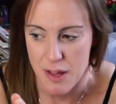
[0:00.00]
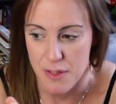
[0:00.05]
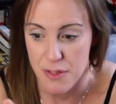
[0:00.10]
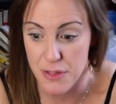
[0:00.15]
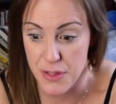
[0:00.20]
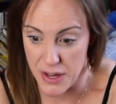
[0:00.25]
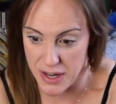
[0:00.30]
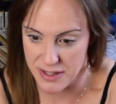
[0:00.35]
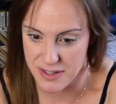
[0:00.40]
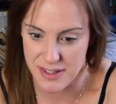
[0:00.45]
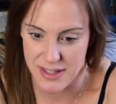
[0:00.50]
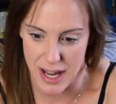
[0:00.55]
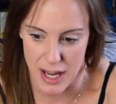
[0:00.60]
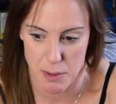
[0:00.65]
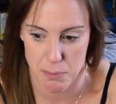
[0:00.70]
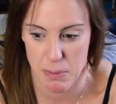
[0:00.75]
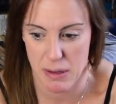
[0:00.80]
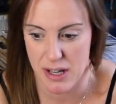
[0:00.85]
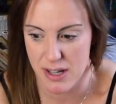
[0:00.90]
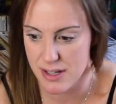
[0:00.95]
this
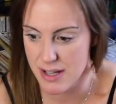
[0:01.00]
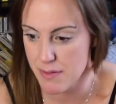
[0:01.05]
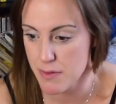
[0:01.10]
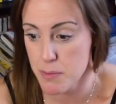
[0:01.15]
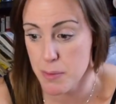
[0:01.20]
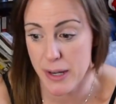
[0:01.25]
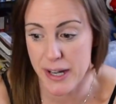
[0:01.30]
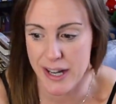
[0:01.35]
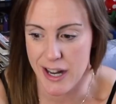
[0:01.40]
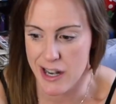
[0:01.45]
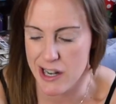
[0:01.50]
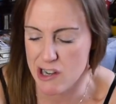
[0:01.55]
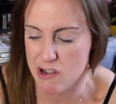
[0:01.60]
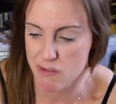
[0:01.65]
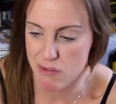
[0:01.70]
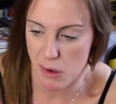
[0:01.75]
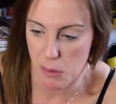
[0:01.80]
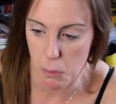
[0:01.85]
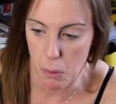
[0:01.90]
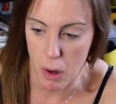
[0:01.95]
game, because everybody kind of
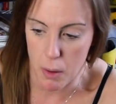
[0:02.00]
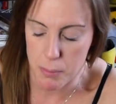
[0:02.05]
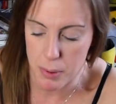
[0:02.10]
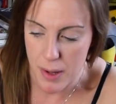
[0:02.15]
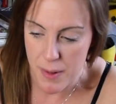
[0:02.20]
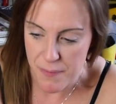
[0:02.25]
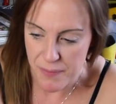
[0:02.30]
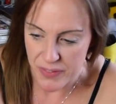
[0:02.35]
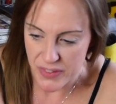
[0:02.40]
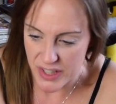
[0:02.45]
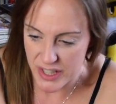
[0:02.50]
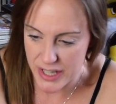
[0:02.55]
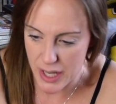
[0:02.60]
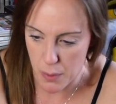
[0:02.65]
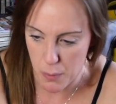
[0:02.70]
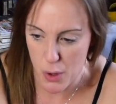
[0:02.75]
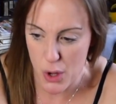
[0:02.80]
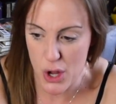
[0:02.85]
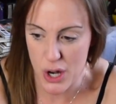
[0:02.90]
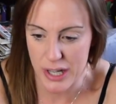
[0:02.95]
grew up, you
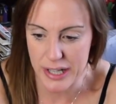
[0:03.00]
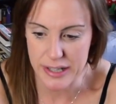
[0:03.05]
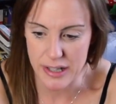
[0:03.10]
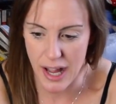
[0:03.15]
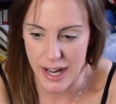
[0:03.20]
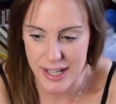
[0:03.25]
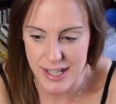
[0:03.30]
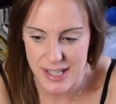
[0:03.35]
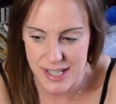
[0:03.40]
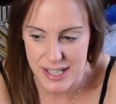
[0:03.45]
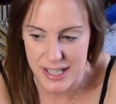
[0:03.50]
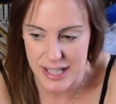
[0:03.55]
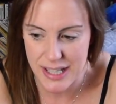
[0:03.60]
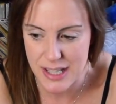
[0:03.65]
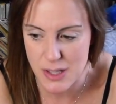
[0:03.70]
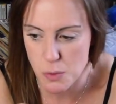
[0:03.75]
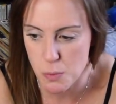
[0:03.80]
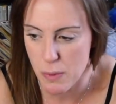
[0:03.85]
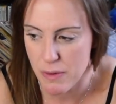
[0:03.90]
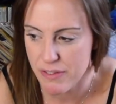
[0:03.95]
know, early
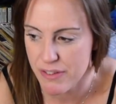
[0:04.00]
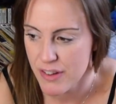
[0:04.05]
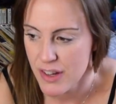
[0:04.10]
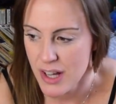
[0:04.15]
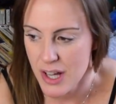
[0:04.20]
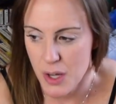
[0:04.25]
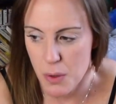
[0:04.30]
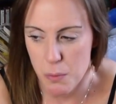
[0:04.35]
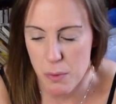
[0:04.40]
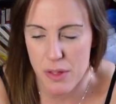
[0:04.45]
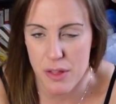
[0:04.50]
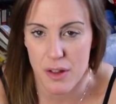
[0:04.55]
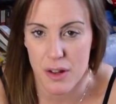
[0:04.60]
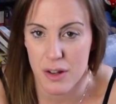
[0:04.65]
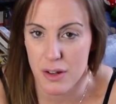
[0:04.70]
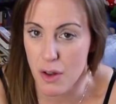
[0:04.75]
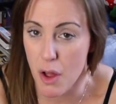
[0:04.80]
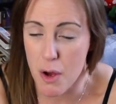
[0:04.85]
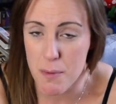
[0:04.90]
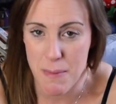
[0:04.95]
90s with a
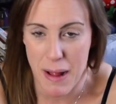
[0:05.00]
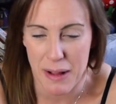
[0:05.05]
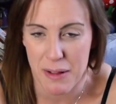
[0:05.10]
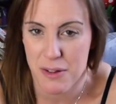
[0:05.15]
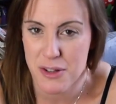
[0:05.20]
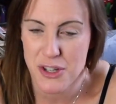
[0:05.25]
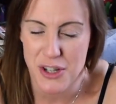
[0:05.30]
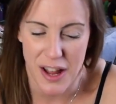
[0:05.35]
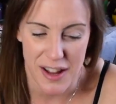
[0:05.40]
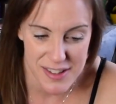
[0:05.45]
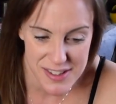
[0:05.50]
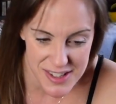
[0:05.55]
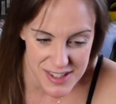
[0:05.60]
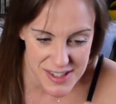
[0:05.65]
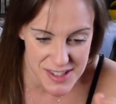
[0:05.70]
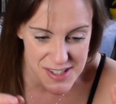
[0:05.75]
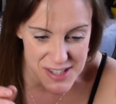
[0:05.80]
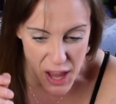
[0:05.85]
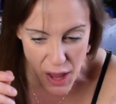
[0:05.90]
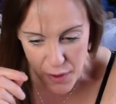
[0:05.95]
lot of Michael
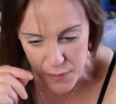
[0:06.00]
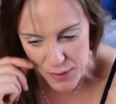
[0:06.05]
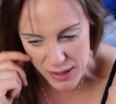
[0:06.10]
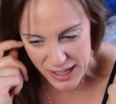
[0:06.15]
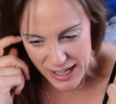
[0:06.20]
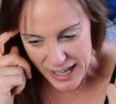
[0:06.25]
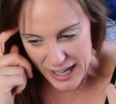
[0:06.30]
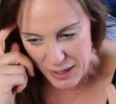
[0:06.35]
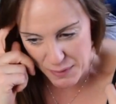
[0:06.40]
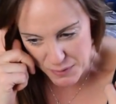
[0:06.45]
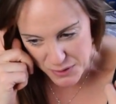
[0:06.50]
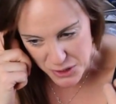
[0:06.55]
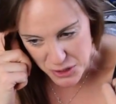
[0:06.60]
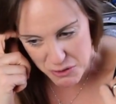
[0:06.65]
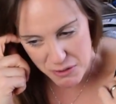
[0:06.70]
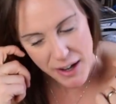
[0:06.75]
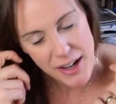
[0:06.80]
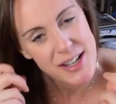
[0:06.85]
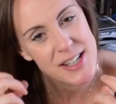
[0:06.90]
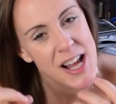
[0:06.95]
Jackson, so it was
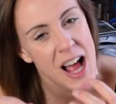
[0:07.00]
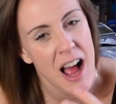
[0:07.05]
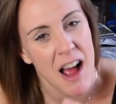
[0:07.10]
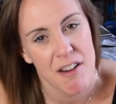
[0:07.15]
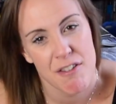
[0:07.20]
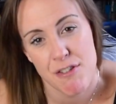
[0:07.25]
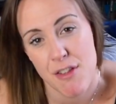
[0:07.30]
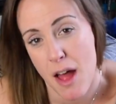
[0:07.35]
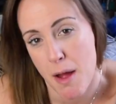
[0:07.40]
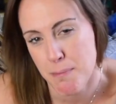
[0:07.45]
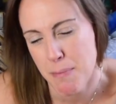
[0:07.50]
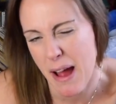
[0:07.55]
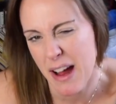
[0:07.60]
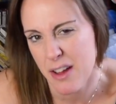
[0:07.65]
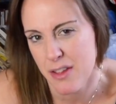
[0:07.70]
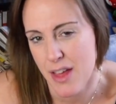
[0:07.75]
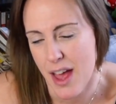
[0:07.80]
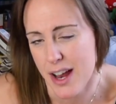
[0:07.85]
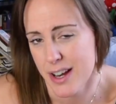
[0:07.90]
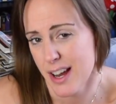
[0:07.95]
great to have that
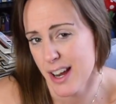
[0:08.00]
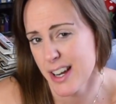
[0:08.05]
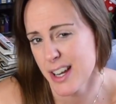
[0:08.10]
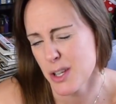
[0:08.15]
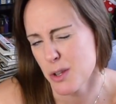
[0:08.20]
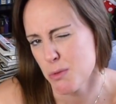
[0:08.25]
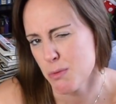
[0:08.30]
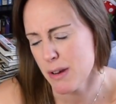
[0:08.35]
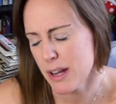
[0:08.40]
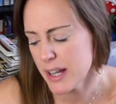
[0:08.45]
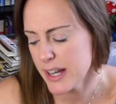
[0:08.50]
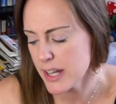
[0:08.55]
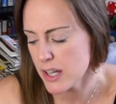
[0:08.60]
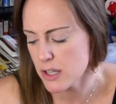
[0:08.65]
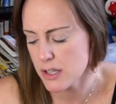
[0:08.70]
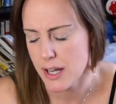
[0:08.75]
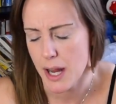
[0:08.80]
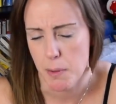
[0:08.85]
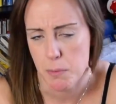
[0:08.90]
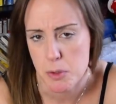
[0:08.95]
back then, and it's a really
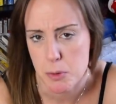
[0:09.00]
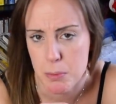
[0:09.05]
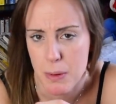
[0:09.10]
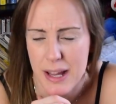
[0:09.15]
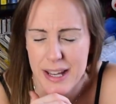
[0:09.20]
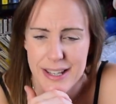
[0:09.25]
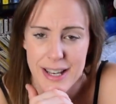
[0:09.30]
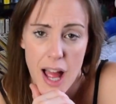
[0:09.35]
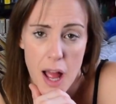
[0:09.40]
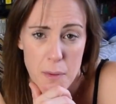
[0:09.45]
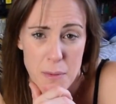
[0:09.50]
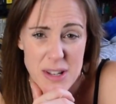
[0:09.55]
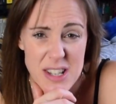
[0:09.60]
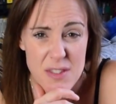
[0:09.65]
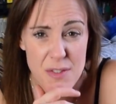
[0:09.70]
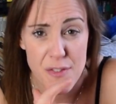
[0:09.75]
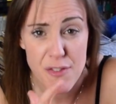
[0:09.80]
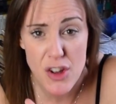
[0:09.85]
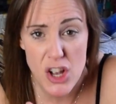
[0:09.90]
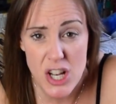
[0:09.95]
good game to play now.
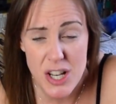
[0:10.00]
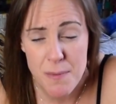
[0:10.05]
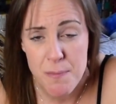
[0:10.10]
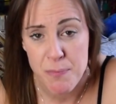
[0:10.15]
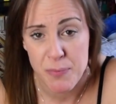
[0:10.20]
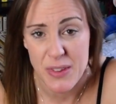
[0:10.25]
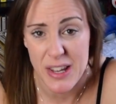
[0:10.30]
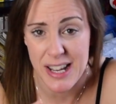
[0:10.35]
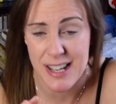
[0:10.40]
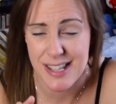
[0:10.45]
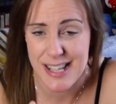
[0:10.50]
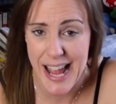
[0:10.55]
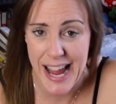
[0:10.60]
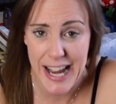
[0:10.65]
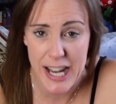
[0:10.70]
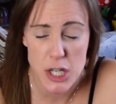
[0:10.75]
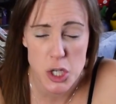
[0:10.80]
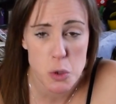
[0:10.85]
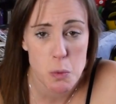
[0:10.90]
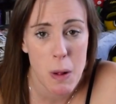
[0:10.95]
It's fun, it's
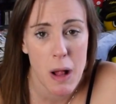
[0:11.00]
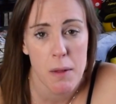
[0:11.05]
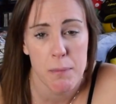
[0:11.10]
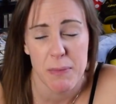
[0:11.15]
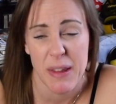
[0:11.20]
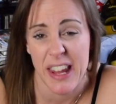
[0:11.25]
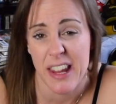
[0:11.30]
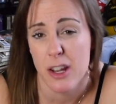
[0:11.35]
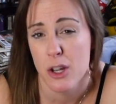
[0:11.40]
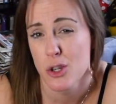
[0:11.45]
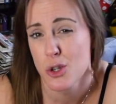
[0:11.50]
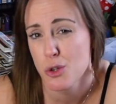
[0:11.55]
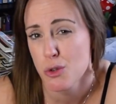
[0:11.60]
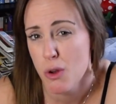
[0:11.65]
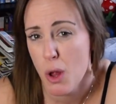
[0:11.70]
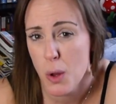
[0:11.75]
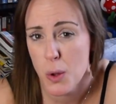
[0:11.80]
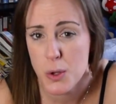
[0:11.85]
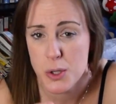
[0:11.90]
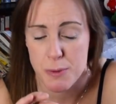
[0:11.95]
aged well, it
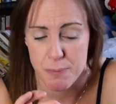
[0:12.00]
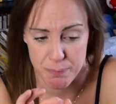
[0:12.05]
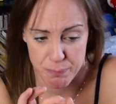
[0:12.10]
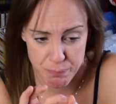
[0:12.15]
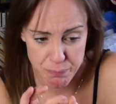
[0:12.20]
controls